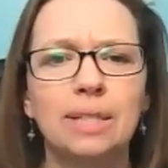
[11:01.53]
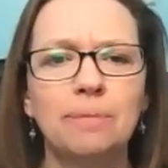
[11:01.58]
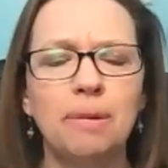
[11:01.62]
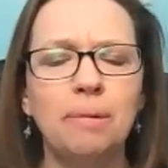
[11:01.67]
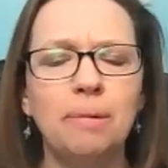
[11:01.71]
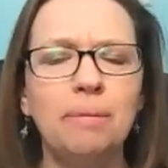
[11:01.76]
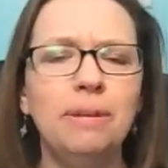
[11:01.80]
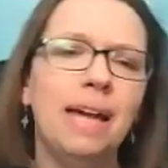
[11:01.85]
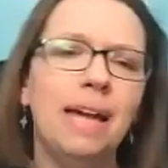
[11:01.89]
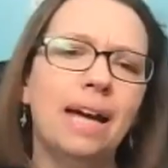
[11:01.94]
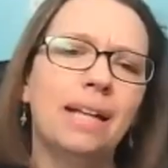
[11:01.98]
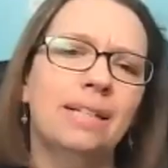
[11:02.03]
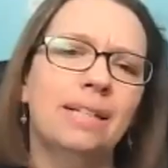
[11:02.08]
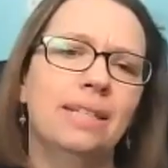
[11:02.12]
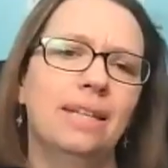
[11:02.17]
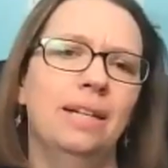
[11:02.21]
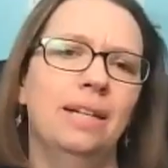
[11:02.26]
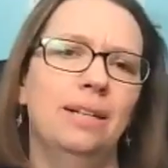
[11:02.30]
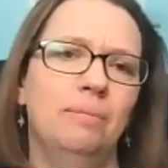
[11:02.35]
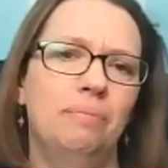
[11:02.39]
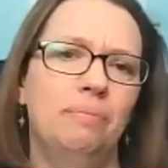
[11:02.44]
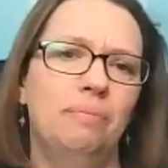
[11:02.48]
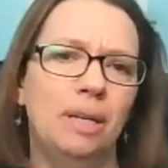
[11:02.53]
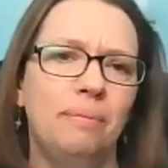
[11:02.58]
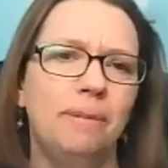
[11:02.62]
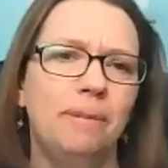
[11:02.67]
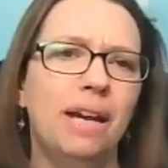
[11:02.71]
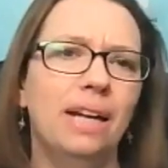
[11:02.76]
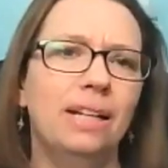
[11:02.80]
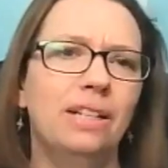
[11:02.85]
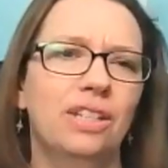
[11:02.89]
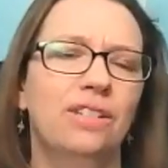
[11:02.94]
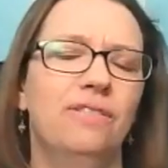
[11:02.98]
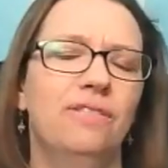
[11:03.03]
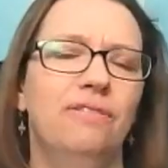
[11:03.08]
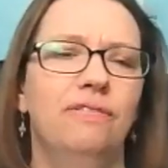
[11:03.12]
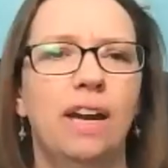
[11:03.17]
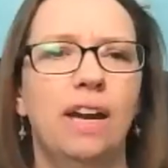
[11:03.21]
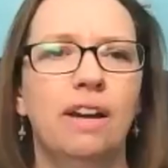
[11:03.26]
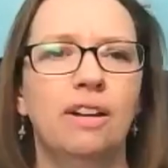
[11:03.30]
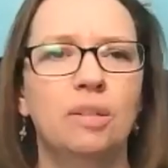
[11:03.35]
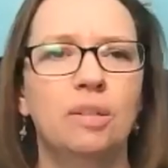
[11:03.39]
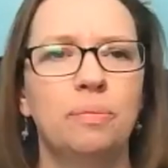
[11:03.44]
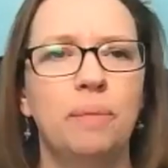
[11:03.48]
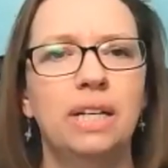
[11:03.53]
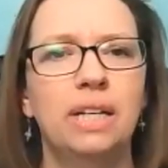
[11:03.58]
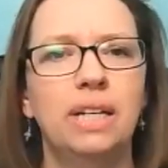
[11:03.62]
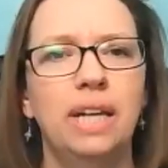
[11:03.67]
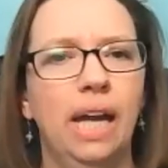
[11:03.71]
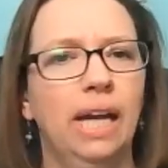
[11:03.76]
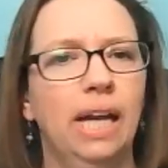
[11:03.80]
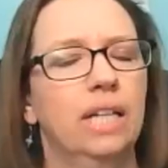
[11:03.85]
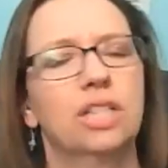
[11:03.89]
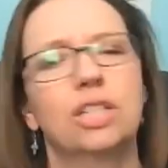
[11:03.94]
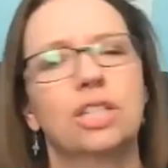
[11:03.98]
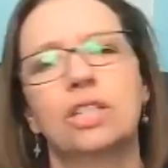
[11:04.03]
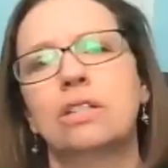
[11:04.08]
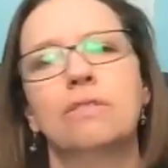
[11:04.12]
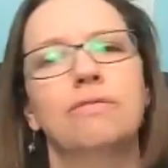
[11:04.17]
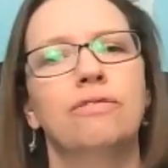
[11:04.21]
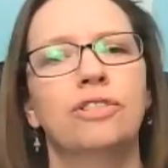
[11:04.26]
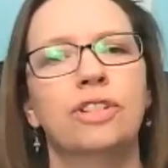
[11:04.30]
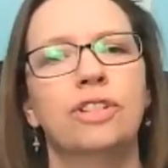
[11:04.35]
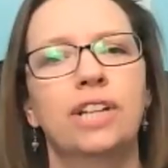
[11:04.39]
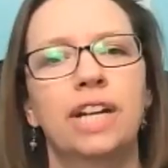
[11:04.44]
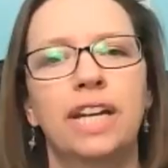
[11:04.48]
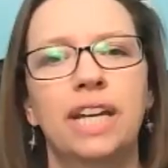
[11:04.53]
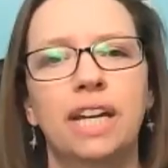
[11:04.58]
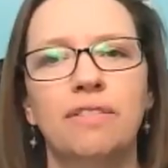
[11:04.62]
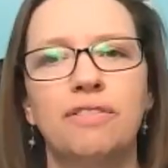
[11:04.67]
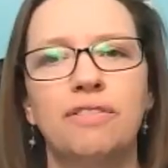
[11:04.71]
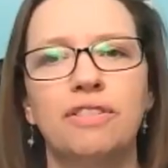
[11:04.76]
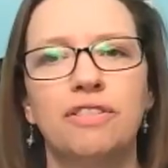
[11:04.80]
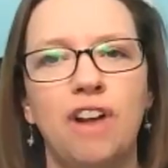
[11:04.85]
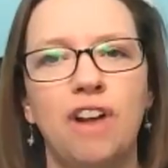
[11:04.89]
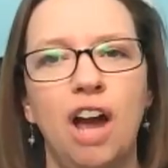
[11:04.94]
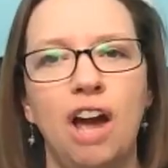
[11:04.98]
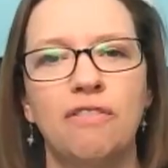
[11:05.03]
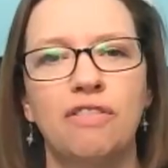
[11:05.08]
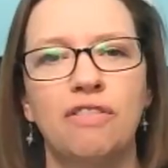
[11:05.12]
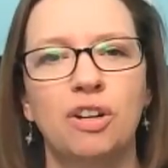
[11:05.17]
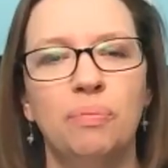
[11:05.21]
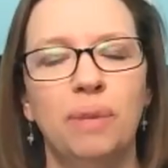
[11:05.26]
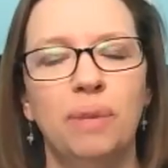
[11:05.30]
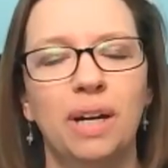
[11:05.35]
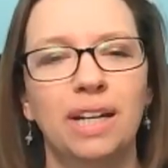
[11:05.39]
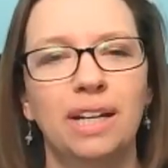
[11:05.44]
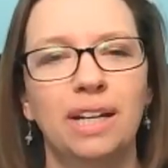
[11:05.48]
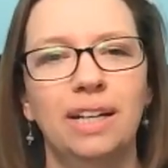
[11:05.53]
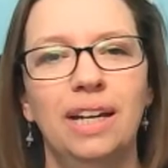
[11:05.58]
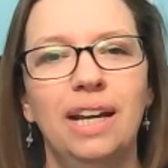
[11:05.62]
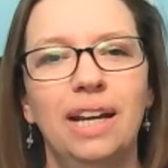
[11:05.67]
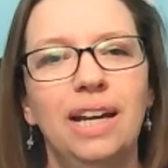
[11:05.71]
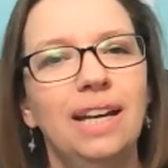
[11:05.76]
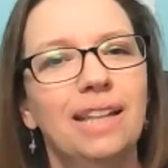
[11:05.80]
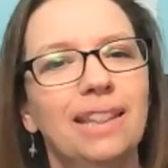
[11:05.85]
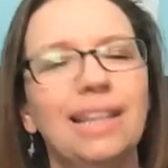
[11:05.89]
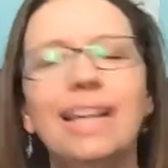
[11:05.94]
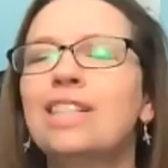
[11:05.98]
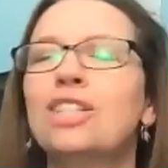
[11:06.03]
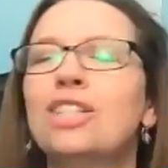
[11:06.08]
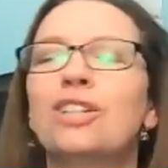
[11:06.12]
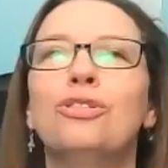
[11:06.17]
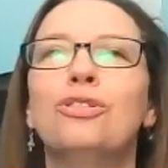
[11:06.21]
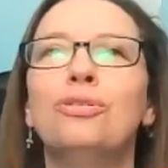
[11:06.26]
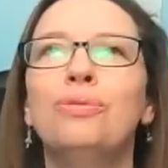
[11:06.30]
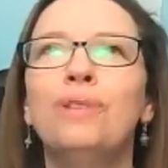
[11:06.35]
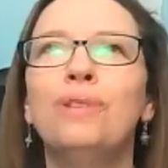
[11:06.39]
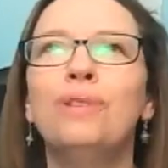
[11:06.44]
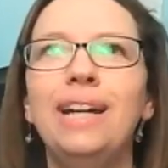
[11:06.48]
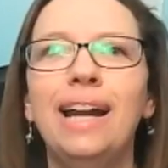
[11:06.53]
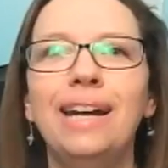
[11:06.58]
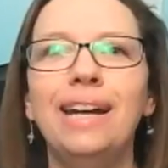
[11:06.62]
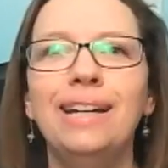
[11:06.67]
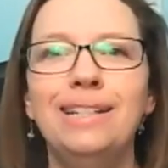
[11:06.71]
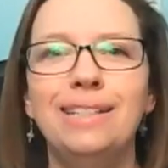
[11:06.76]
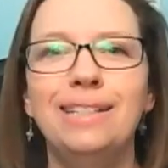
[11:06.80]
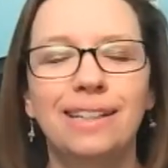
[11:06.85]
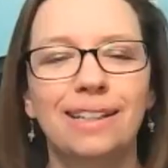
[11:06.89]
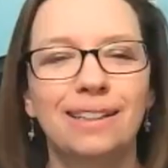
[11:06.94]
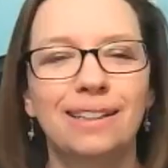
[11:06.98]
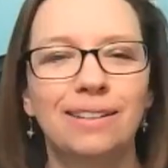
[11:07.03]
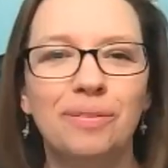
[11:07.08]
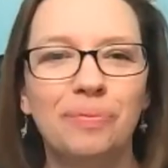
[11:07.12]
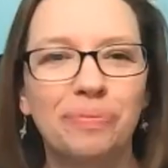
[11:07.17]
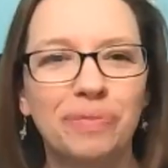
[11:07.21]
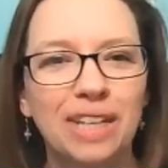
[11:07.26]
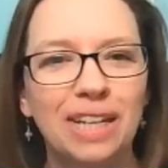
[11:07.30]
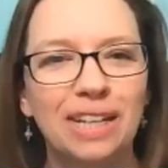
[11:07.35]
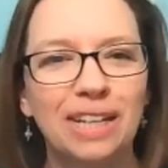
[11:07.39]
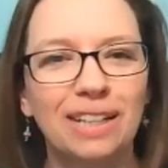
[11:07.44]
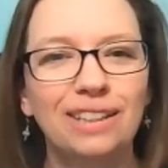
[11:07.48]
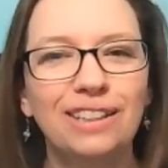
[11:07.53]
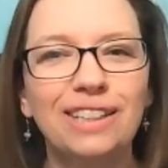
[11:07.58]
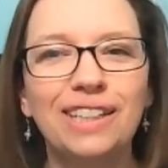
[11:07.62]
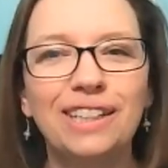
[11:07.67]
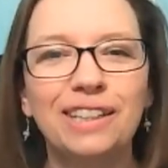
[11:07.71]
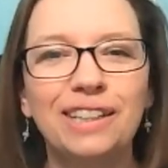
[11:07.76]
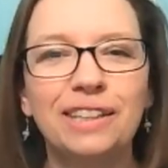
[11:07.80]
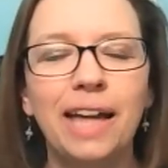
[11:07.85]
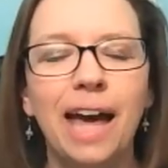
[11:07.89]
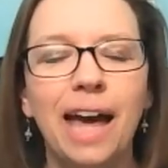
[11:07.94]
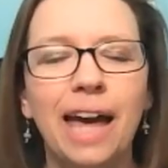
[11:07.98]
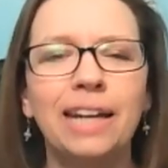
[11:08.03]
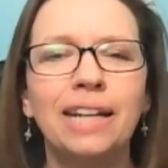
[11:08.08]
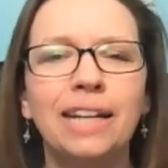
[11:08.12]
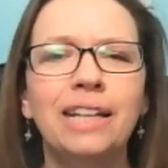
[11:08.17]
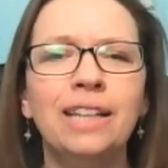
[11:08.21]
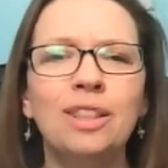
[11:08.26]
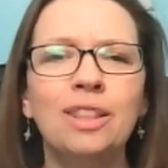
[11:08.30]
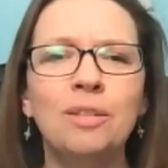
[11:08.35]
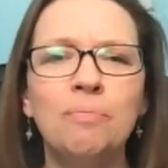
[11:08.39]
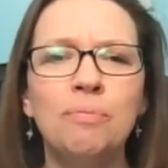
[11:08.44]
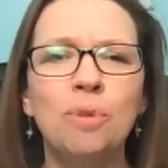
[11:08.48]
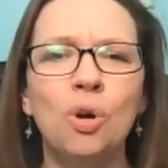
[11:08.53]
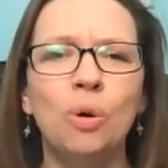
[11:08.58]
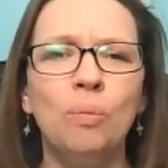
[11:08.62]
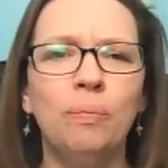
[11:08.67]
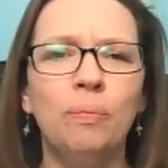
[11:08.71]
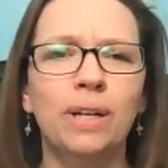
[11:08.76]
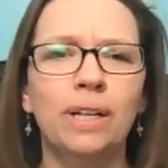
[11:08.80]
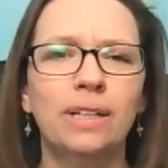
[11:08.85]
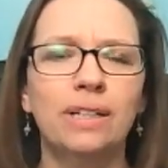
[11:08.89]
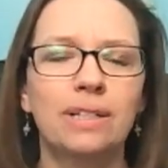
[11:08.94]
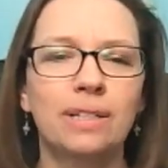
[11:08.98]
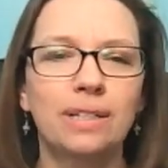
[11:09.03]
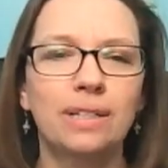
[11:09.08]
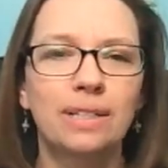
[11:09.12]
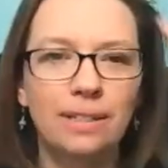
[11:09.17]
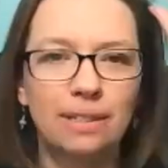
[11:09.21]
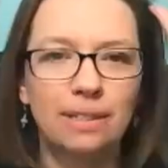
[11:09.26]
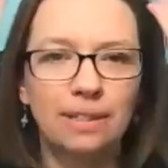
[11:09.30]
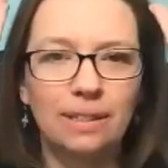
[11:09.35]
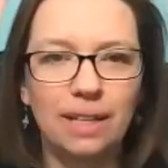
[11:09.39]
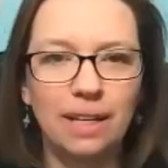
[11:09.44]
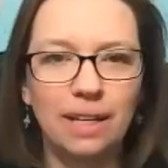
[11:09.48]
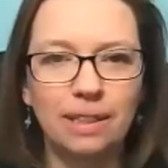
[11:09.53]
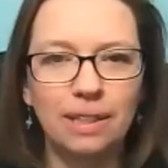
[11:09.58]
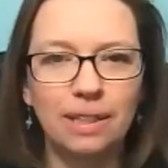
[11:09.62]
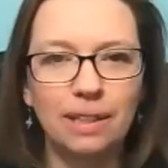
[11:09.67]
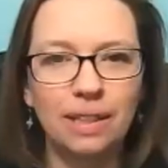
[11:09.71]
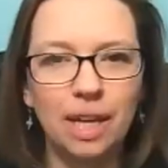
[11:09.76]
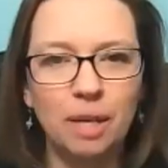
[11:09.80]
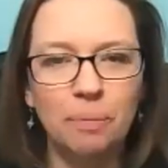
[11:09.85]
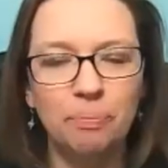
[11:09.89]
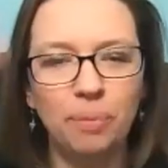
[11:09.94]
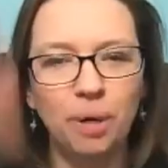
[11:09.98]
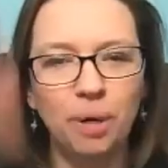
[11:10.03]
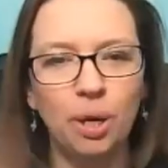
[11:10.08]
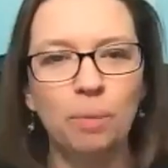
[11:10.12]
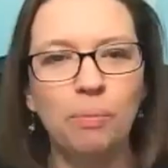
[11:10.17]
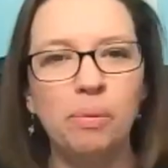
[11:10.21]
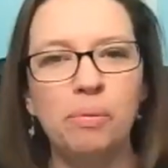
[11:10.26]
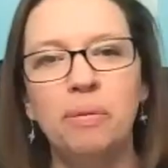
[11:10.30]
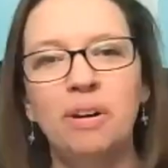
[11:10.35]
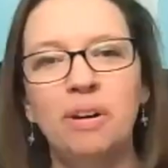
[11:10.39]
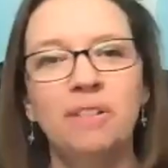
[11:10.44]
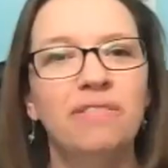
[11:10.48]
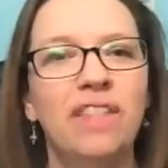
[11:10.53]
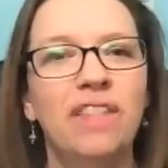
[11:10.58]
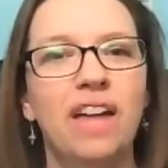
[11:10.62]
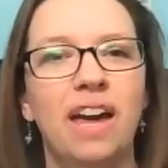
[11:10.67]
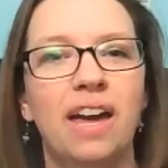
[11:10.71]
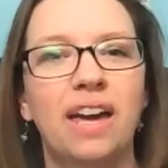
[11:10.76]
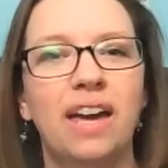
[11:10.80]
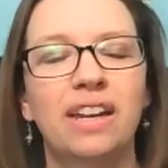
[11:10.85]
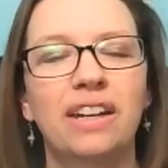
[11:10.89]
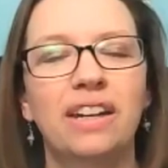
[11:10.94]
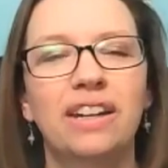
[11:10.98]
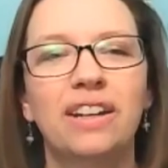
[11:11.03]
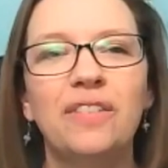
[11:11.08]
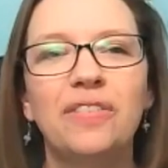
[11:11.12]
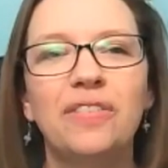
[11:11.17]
Maybe that's it. Maybe I just found my next free gift for everybody. That's a great idea. Look at that. In the moment, get the light bulb above the head.